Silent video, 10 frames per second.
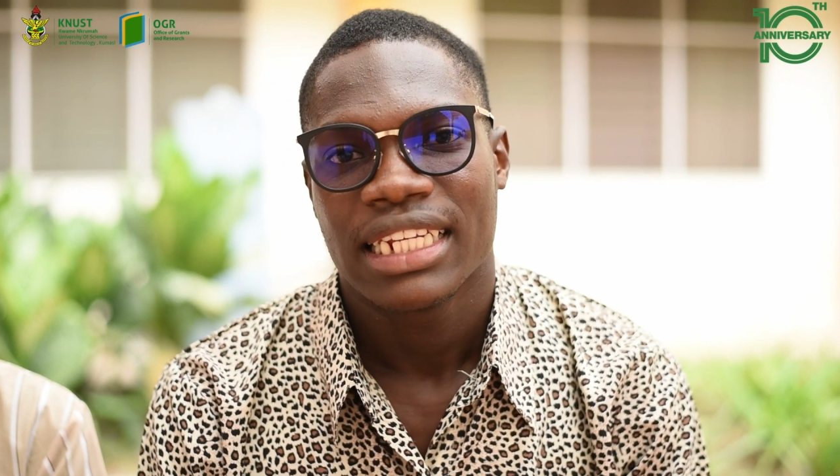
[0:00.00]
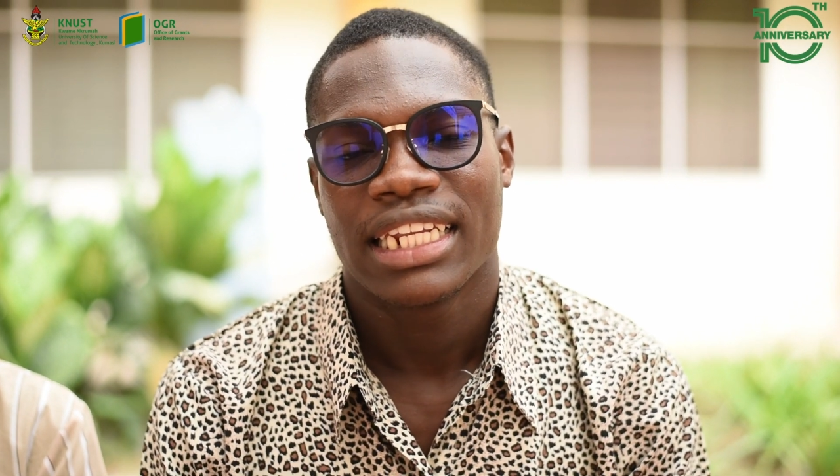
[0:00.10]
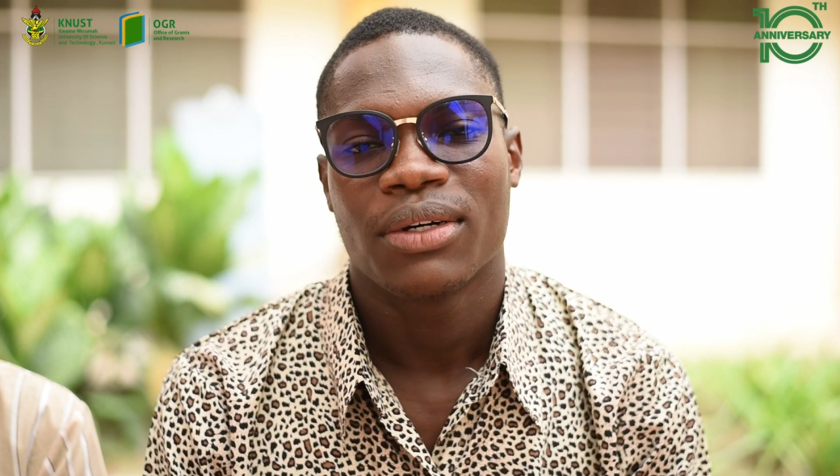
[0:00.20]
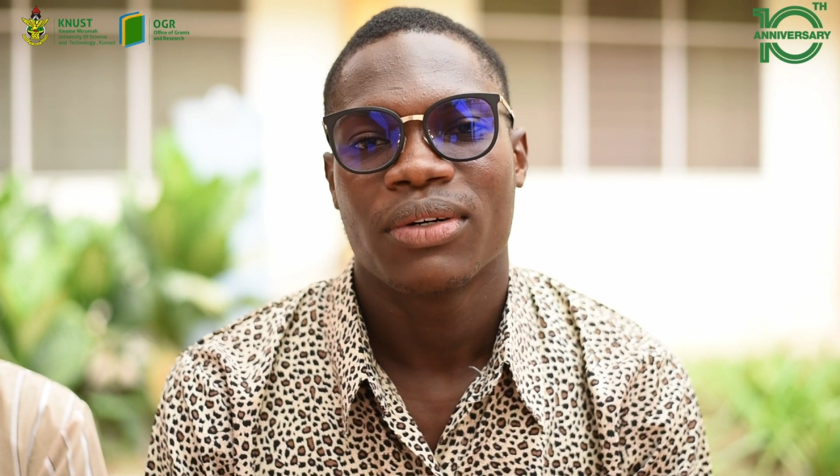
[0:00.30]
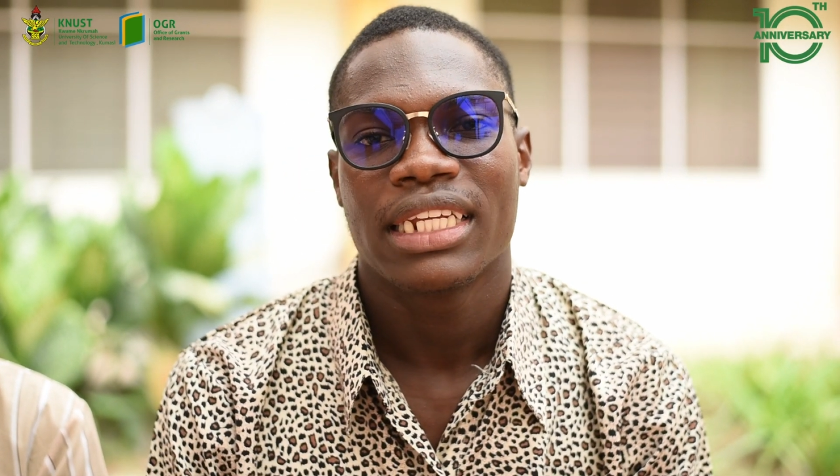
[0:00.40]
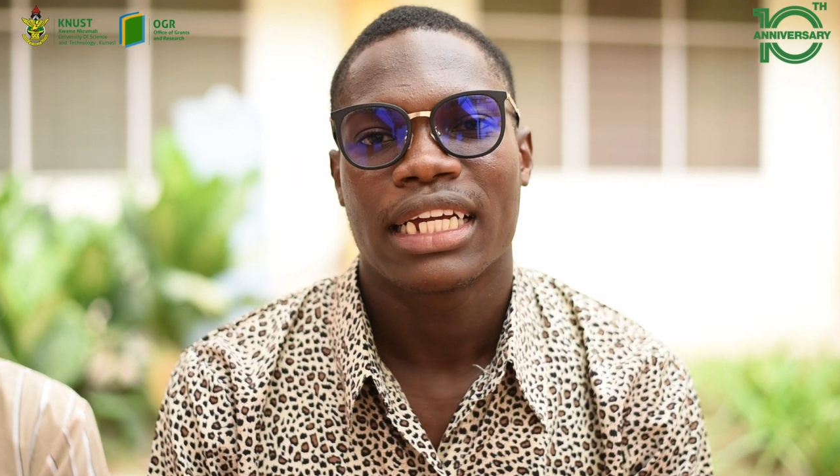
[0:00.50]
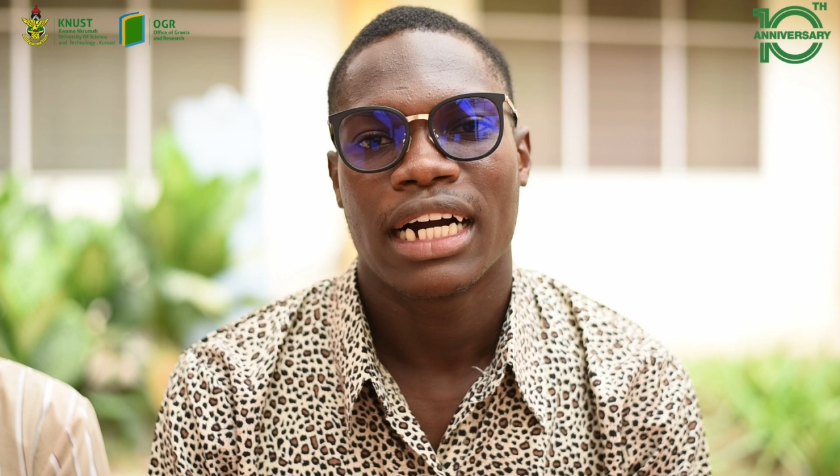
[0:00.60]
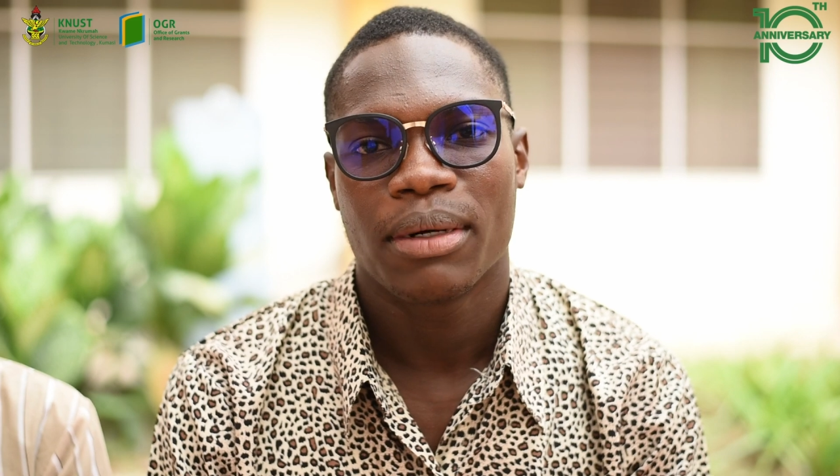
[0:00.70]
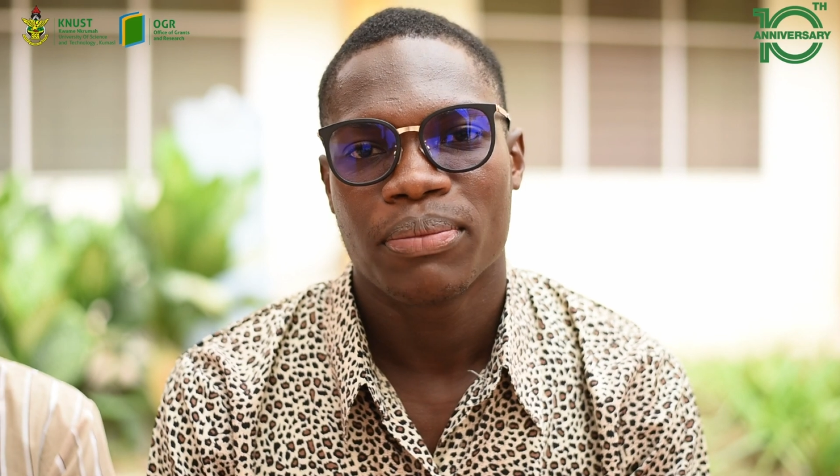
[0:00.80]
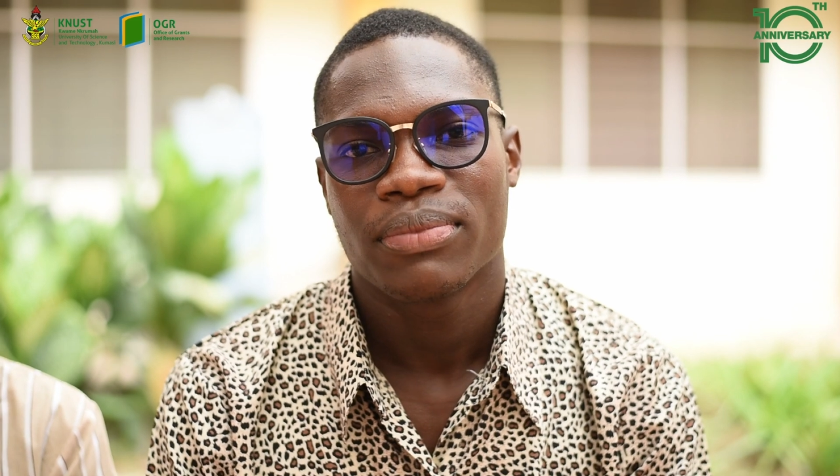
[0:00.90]
they only
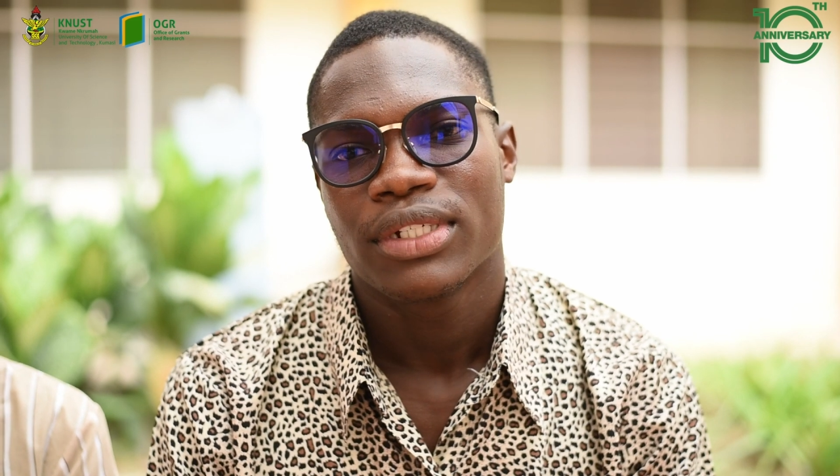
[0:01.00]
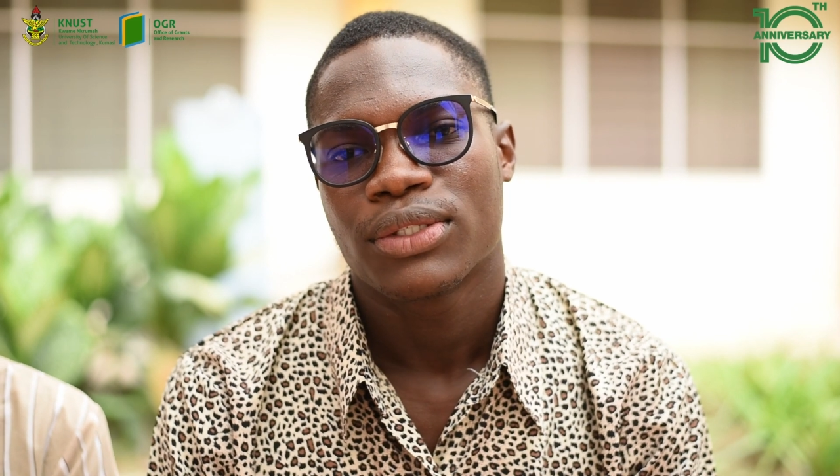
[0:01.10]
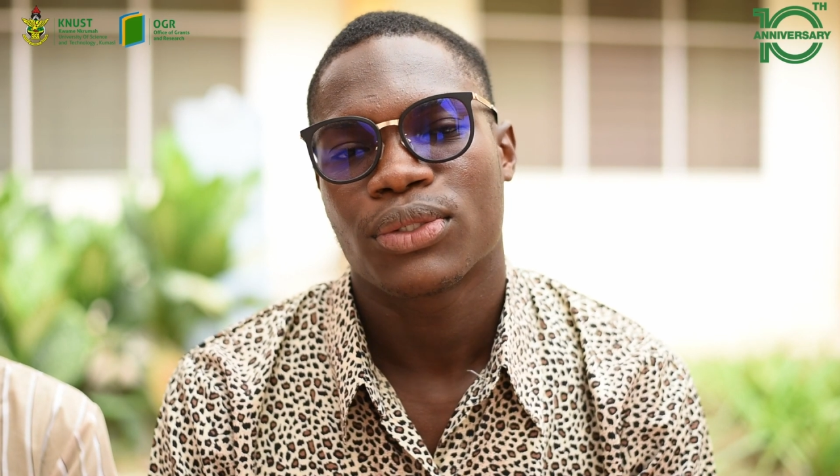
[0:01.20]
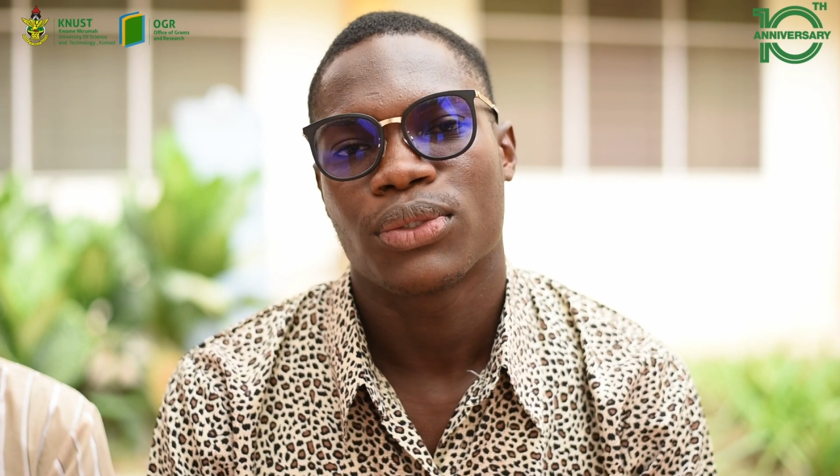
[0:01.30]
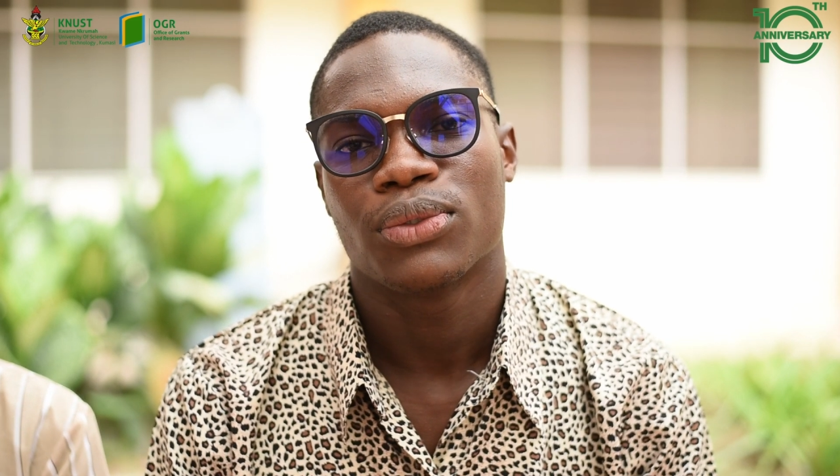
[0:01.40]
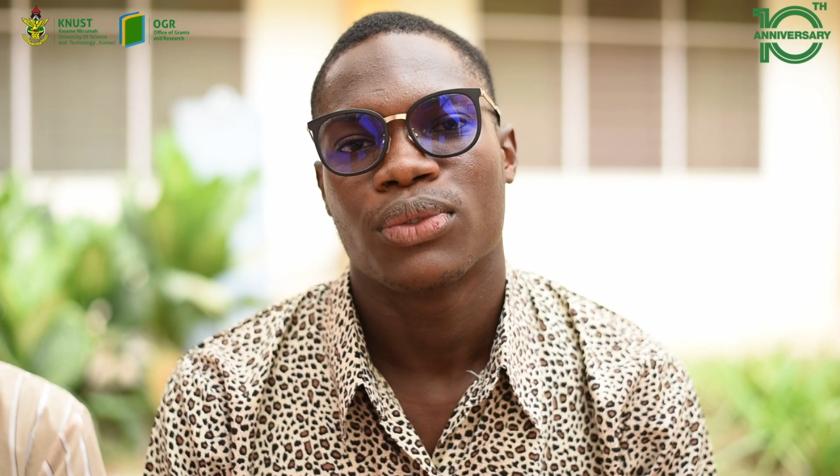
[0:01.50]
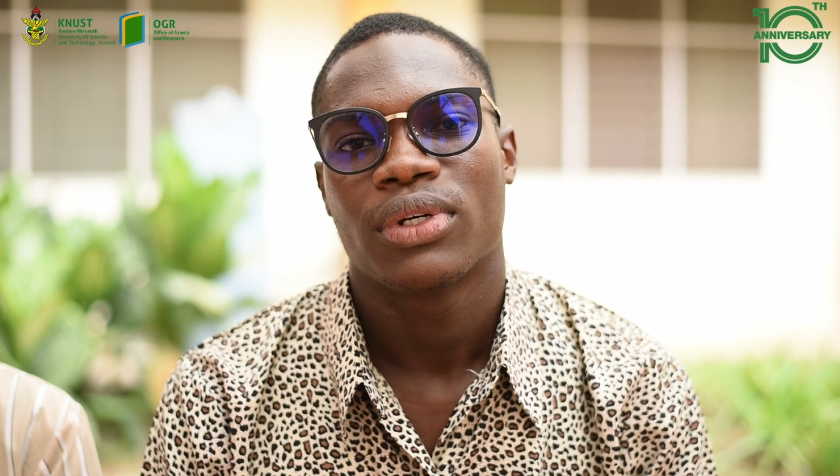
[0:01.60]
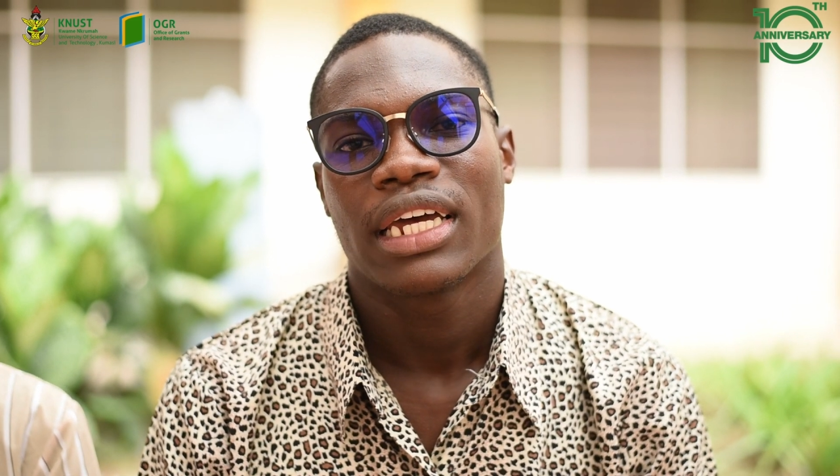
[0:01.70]
come to